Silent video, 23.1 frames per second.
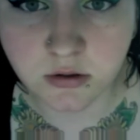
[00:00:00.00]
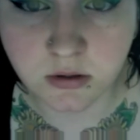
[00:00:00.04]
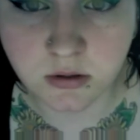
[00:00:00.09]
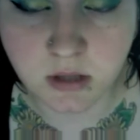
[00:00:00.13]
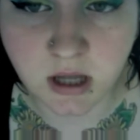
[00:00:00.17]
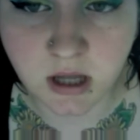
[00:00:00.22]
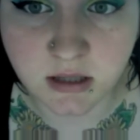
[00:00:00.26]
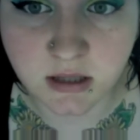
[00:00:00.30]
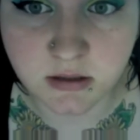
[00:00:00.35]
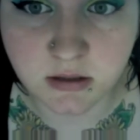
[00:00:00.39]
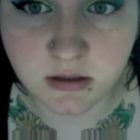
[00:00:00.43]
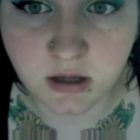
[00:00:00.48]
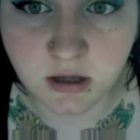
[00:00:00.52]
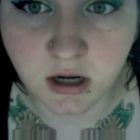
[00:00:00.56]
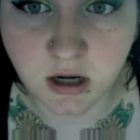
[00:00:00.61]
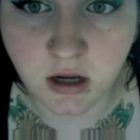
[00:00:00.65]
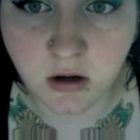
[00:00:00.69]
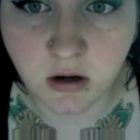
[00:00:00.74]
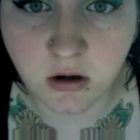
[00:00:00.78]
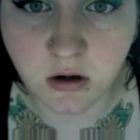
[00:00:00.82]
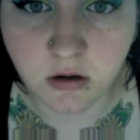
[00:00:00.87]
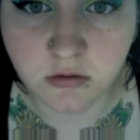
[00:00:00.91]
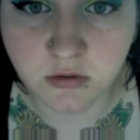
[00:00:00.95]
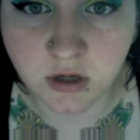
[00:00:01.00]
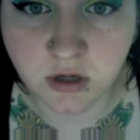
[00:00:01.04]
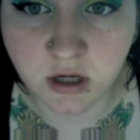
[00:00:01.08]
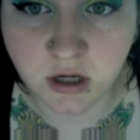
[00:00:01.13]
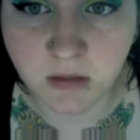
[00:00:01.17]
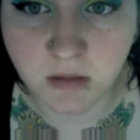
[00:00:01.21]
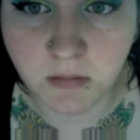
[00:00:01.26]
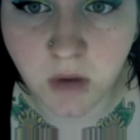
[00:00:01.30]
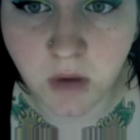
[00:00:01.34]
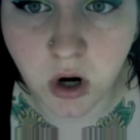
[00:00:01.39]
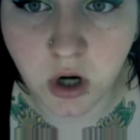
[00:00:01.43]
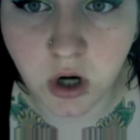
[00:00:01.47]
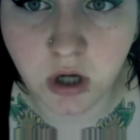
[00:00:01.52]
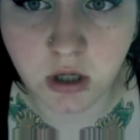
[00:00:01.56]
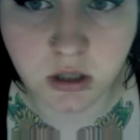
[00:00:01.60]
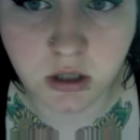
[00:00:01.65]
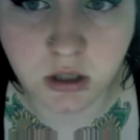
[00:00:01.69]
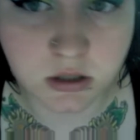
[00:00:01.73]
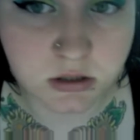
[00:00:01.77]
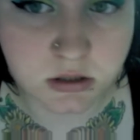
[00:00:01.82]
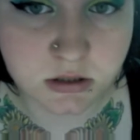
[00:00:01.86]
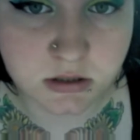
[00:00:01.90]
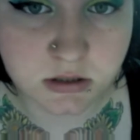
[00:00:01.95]
line that I already
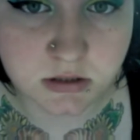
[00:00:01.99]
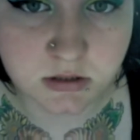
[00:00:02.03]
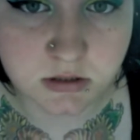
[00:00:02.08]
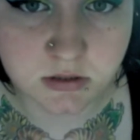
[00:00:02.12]
marked.